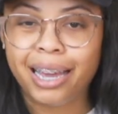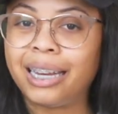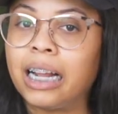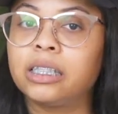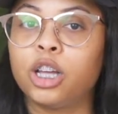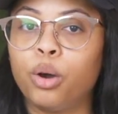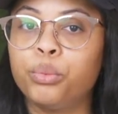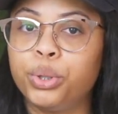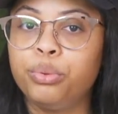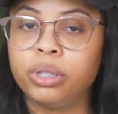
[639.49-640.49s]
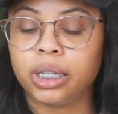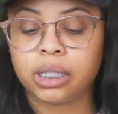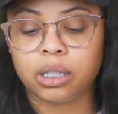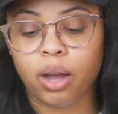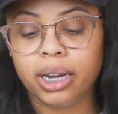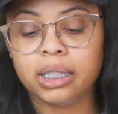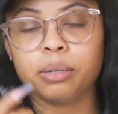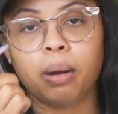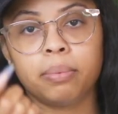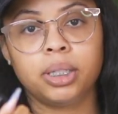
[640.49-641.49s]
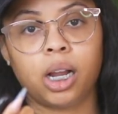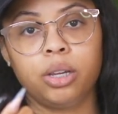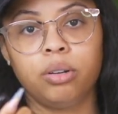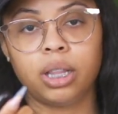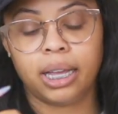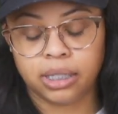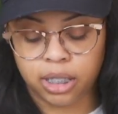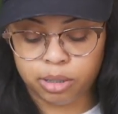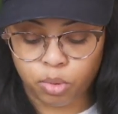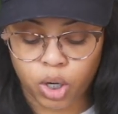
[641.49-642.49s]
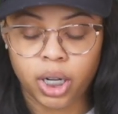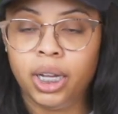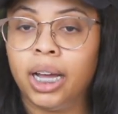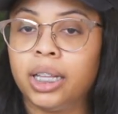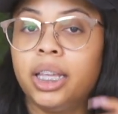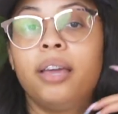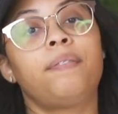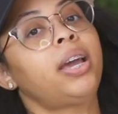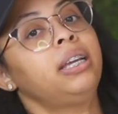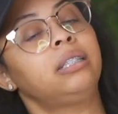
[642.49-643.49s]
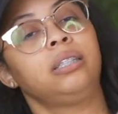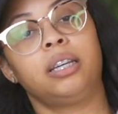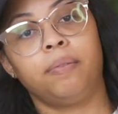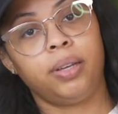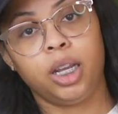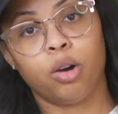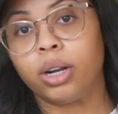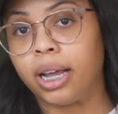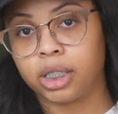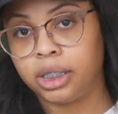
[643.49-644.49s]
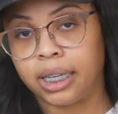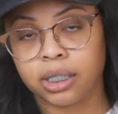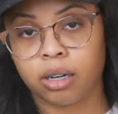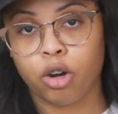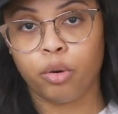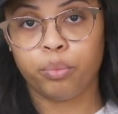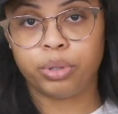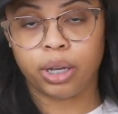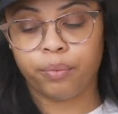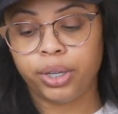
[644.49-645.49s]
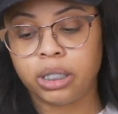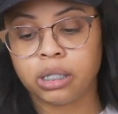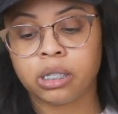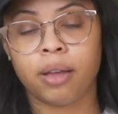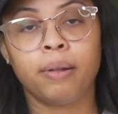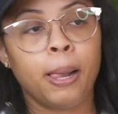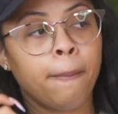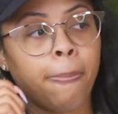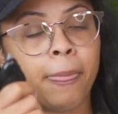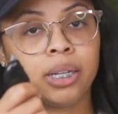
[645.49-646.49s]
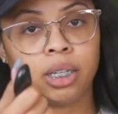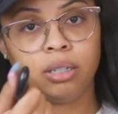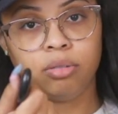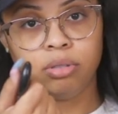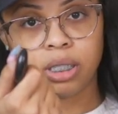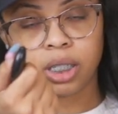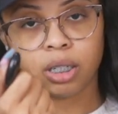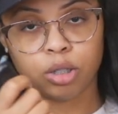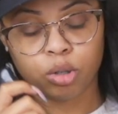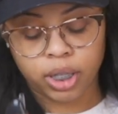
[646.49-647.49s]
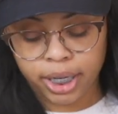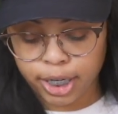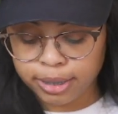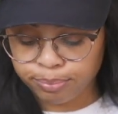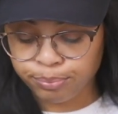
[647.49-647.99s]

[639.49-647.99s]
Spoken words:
And I don't use this. So I need to probably start utilizing this more. Aaliyah Faith did a video on how she takes her own selfies and stuff. And she uses her little clicker.